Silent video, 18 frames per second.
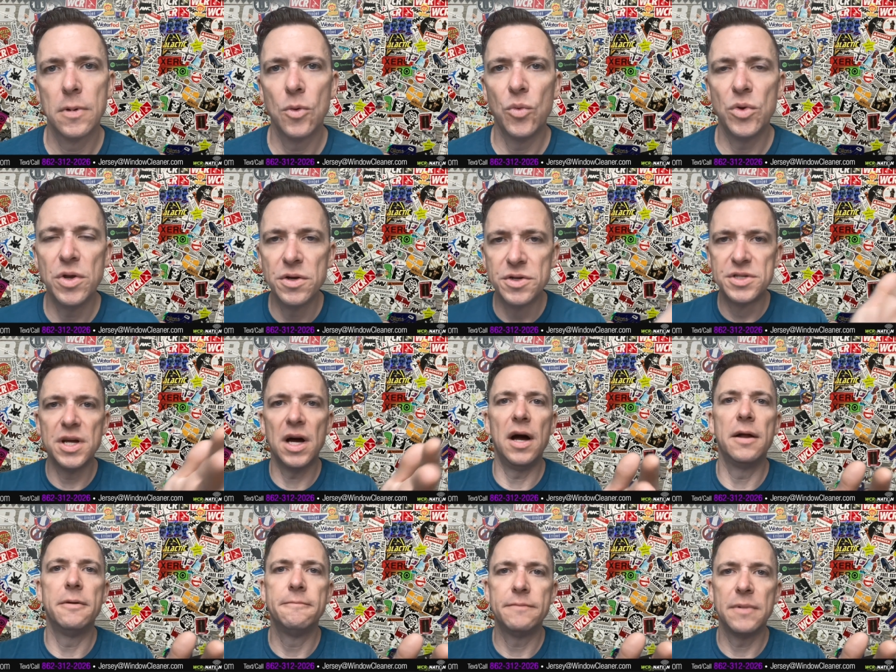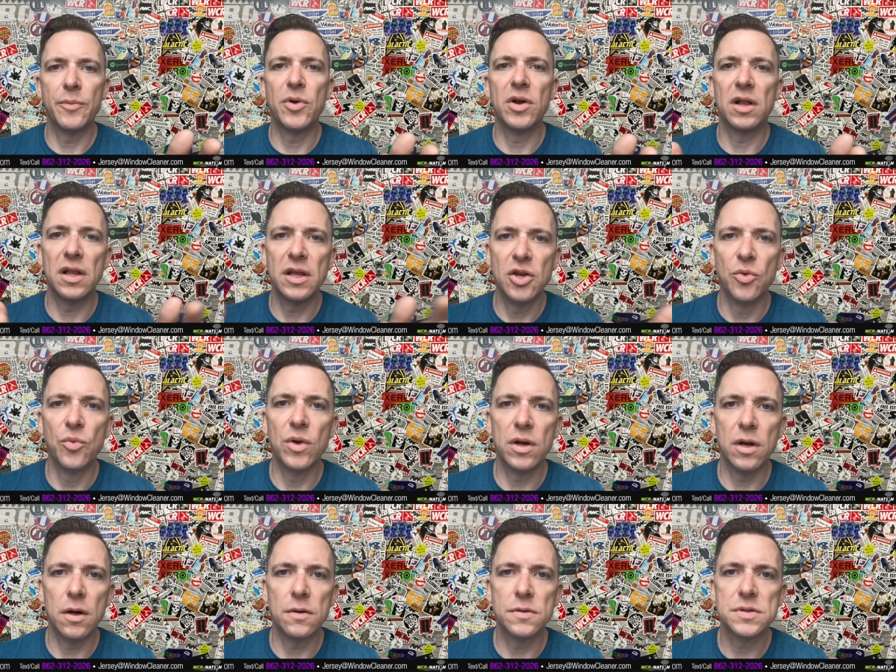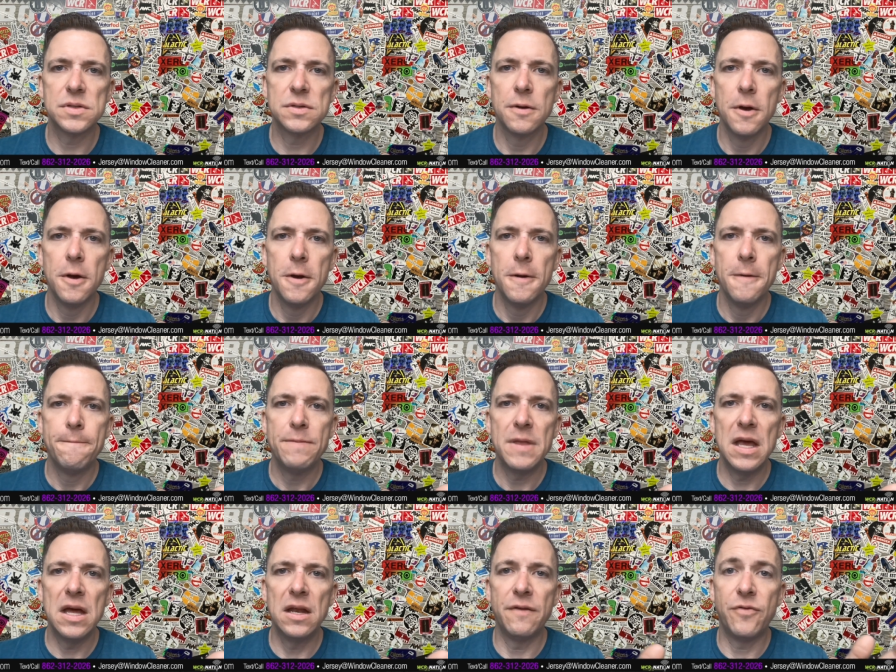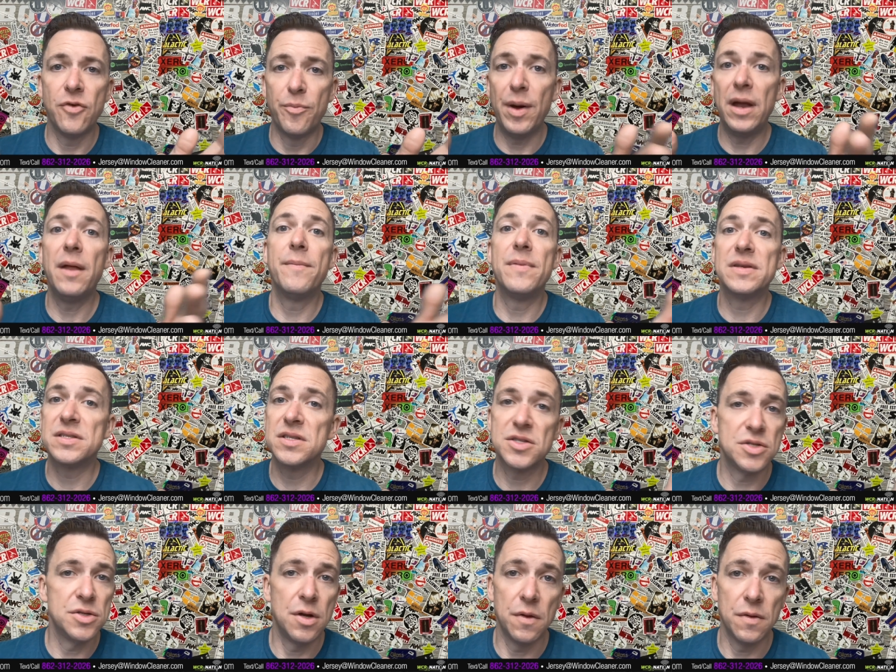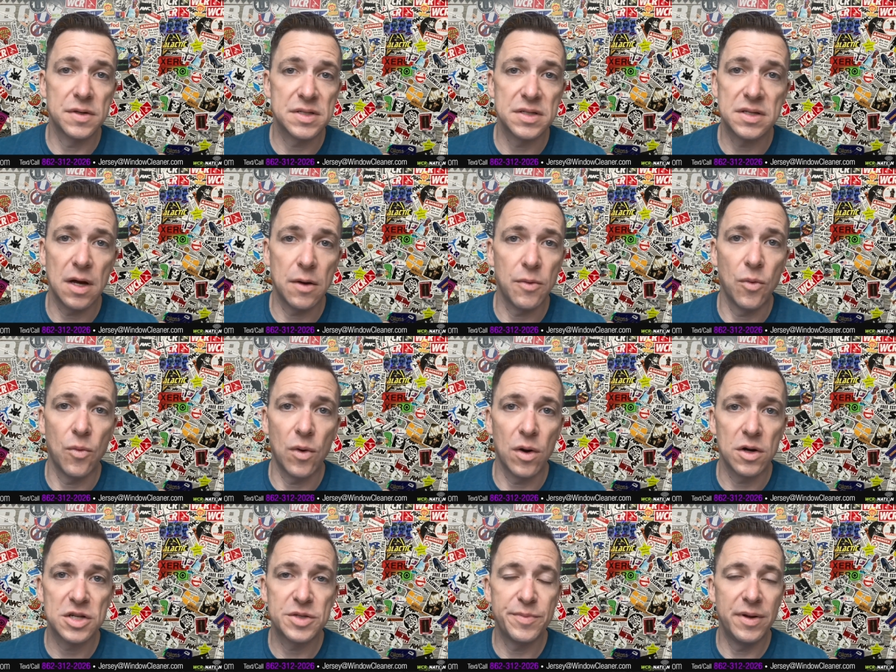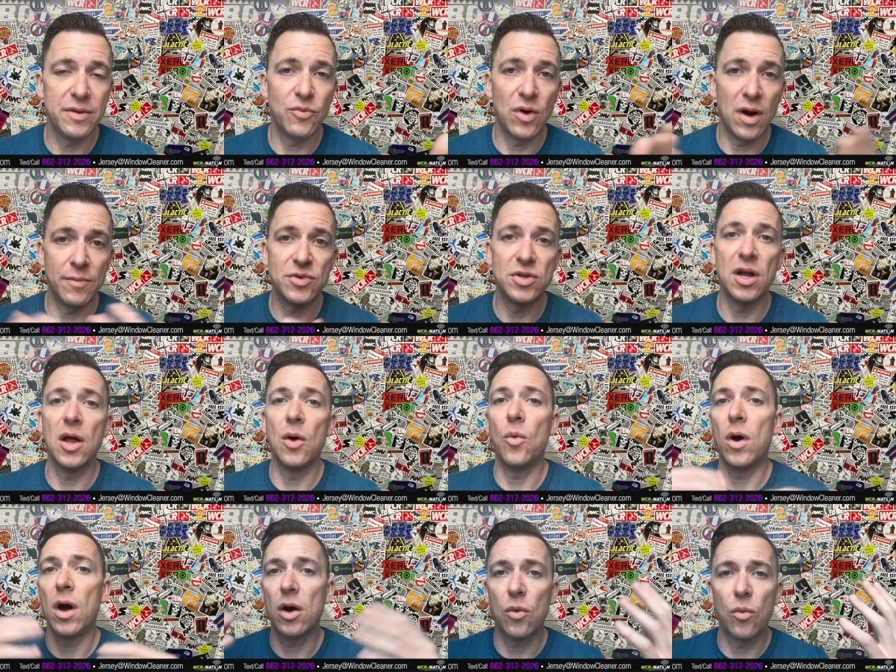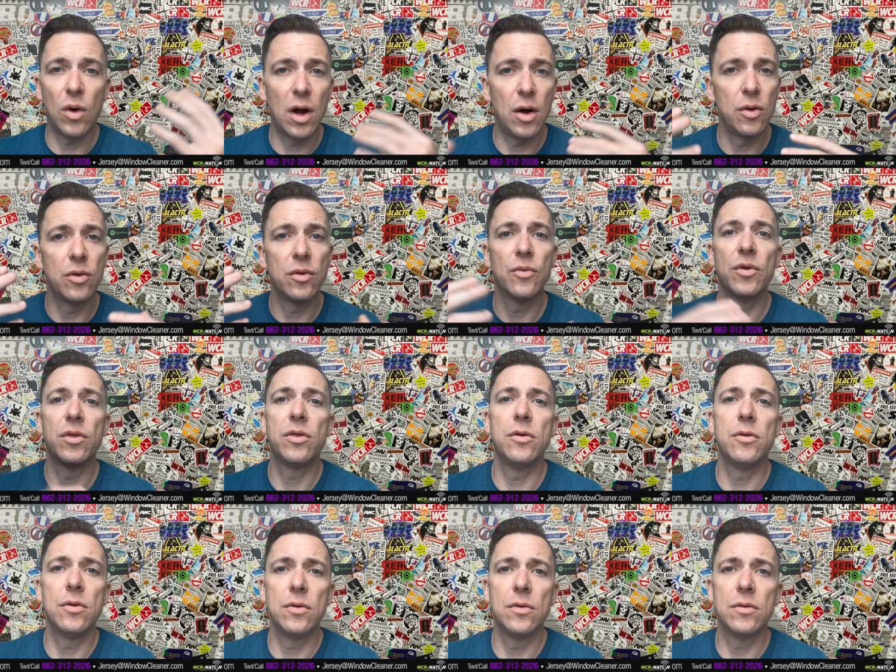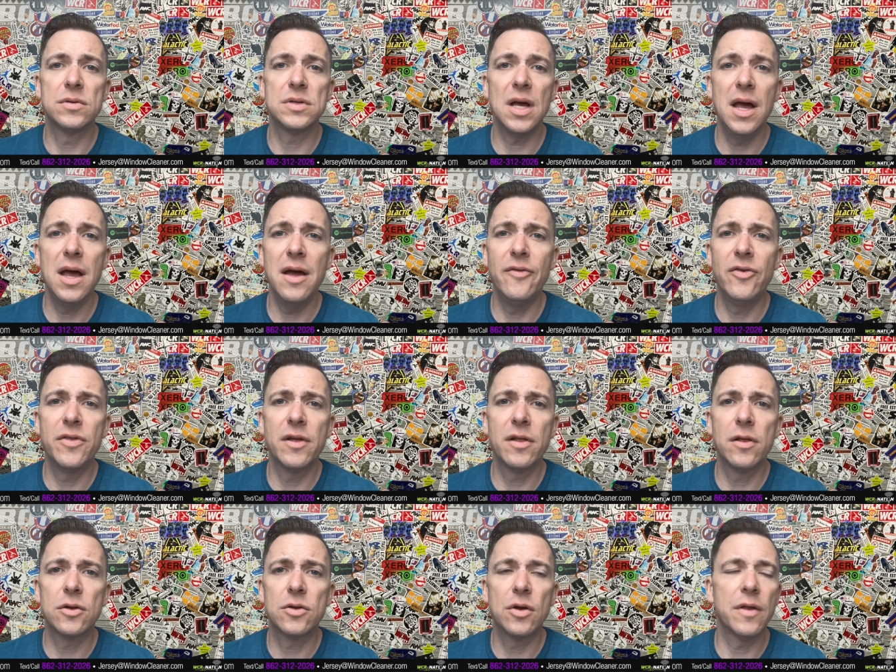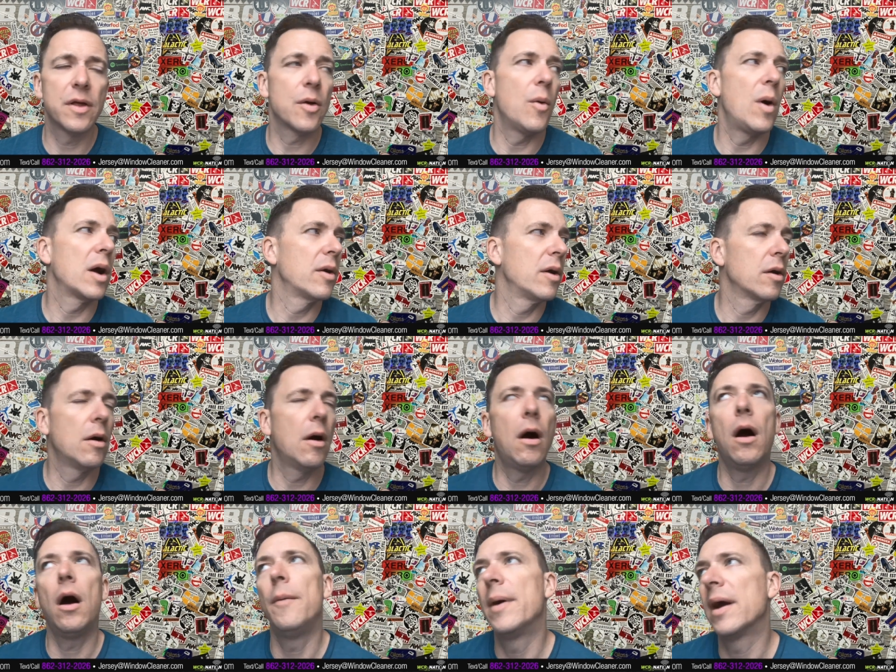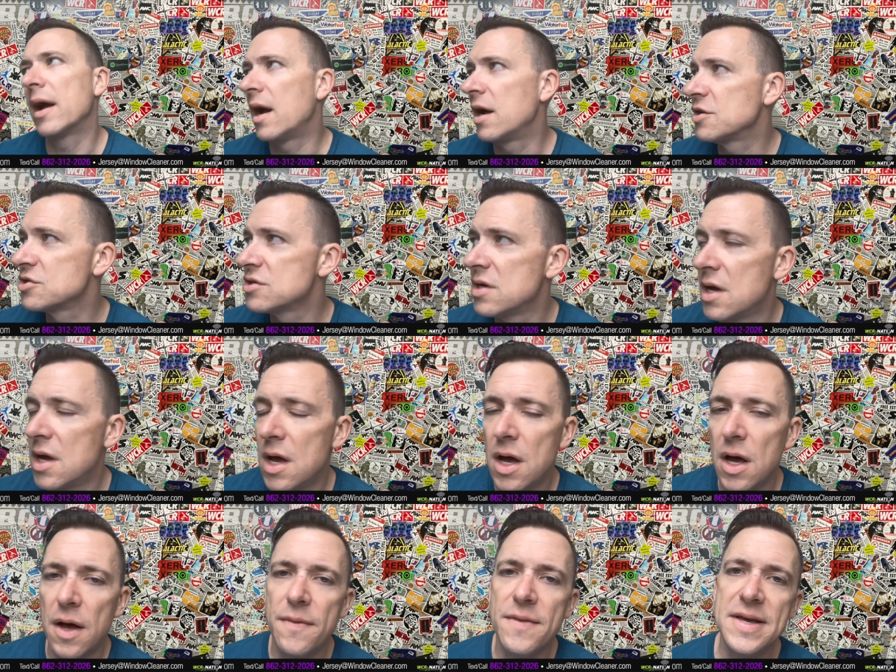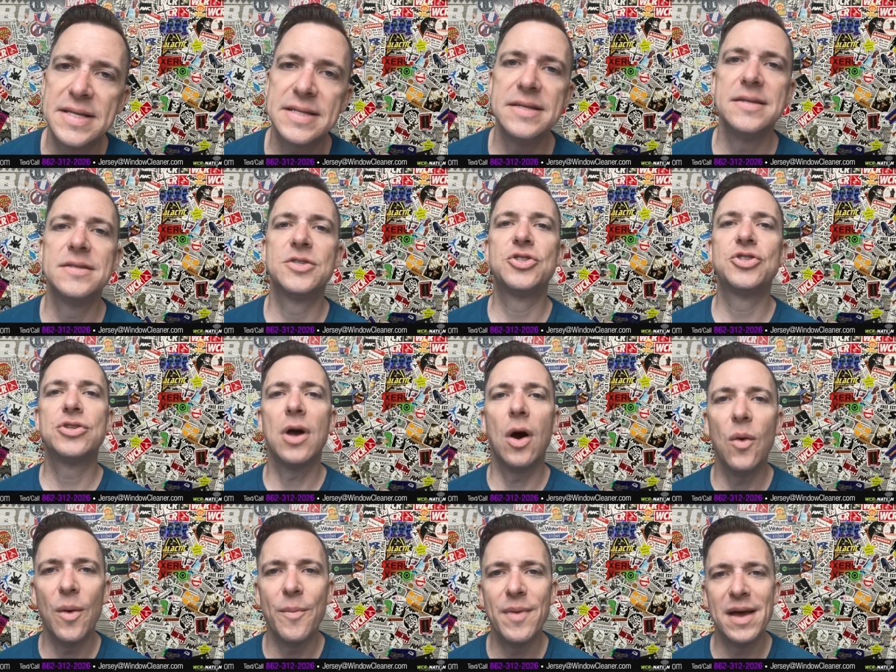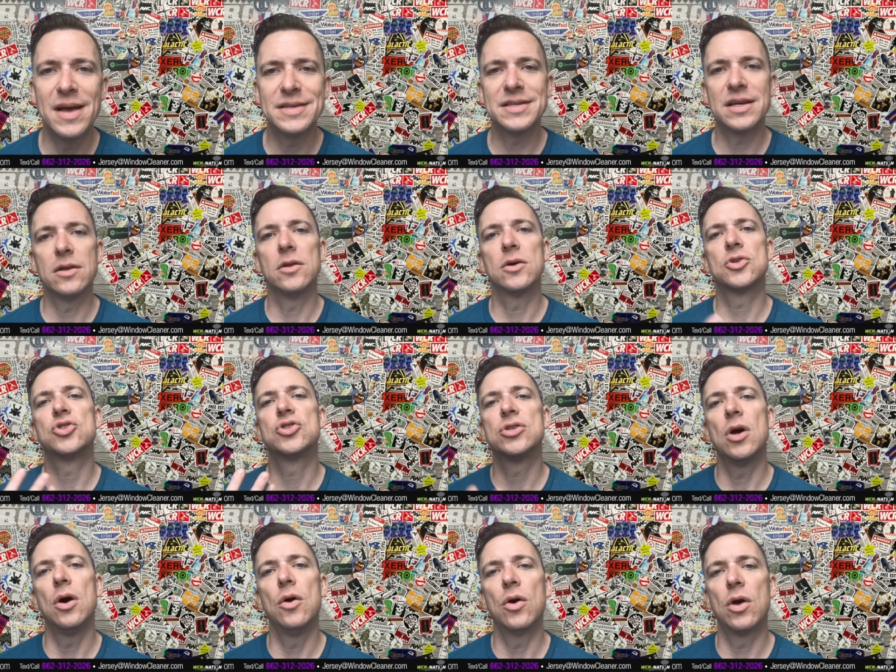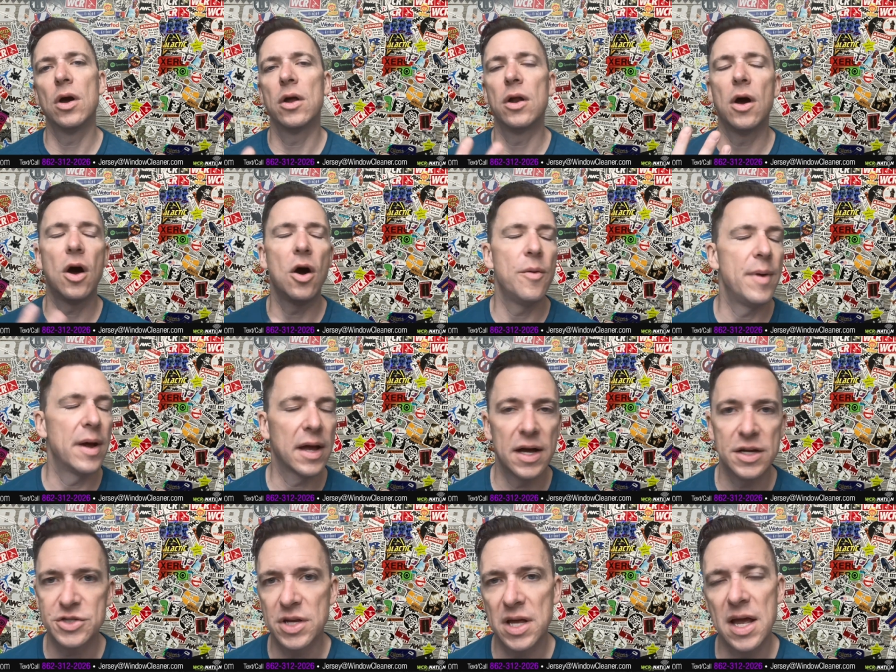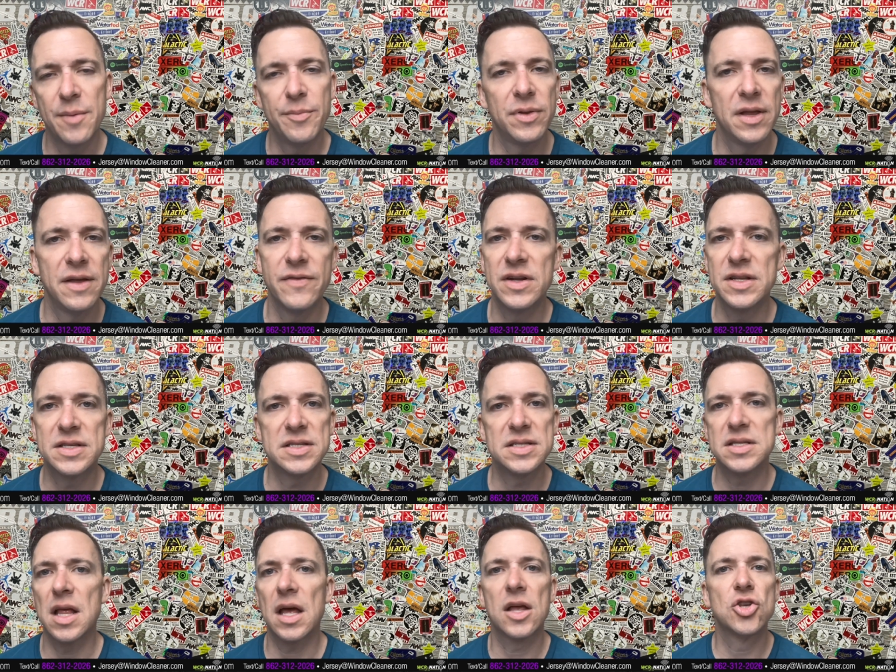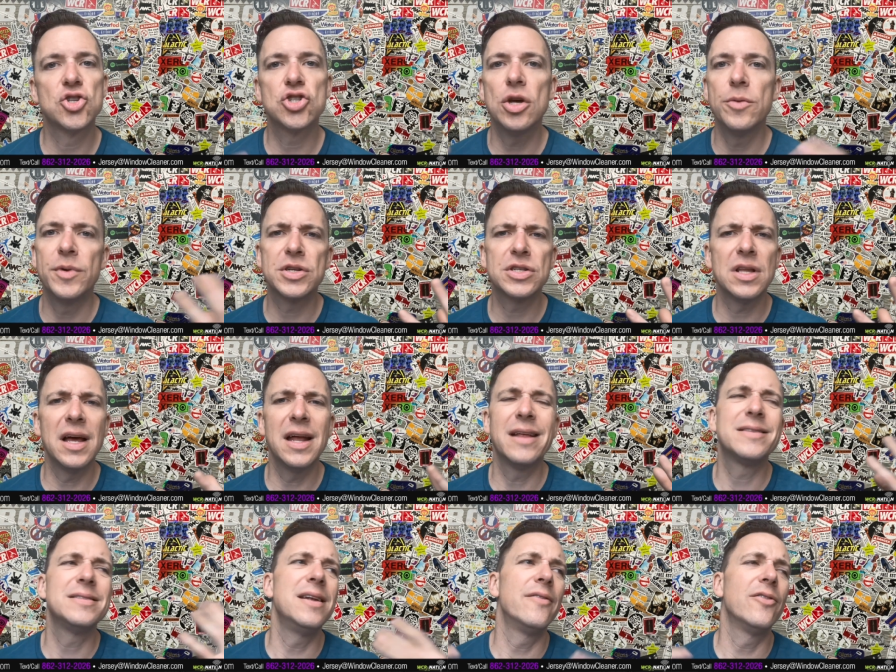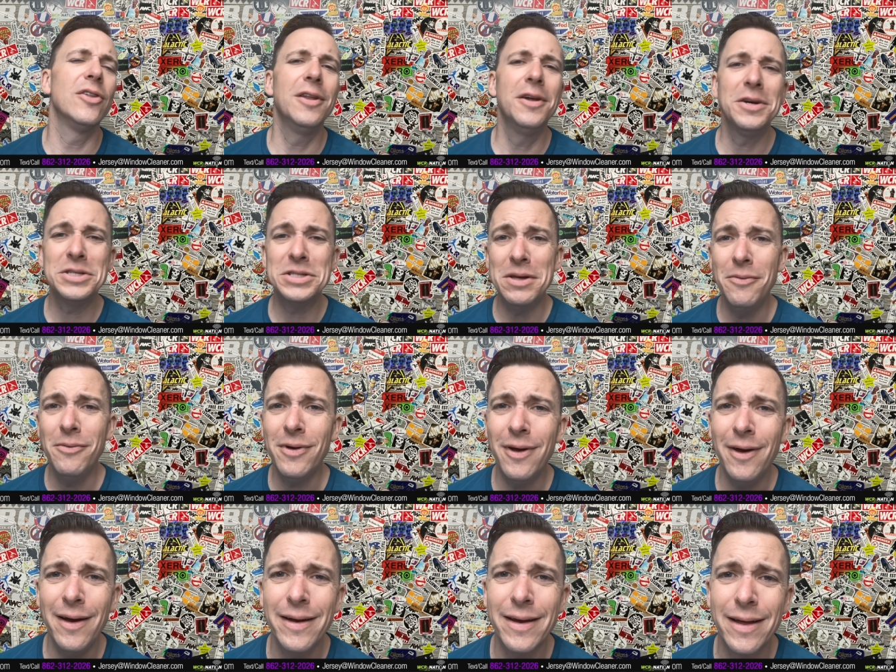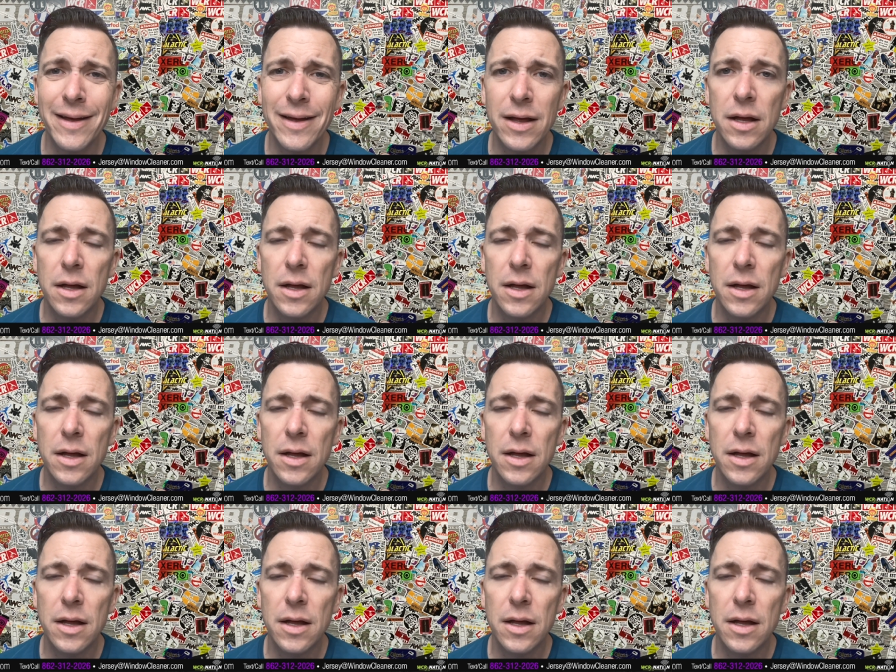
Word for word: when you're done, I'm going to clean your windows and if you've been in business, you know this is how it works. But when I'm done, I walk around with you. Say, hey, everything looked good. They go walk around go, oh my gosh, this is so amazing. It looks so good. Oh my gosh, I can't believe it. This is like so much light. It's never looked so good.